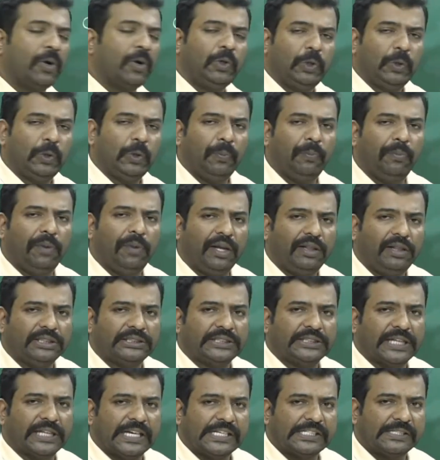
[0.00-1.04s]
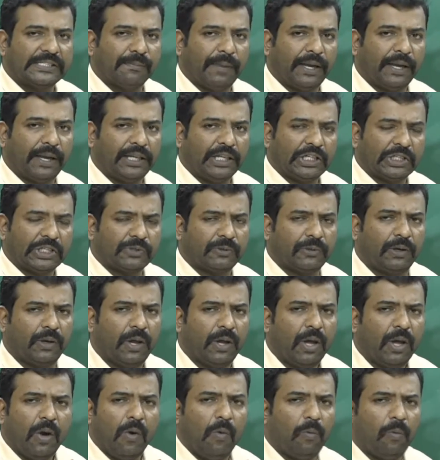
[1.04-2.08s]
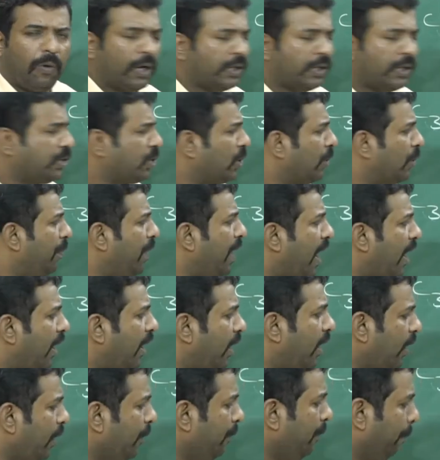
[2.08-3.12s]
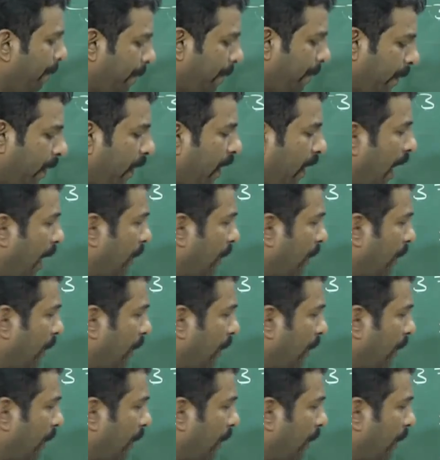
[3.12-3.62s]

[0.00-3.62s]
I want to make this as minus 1, what should be added?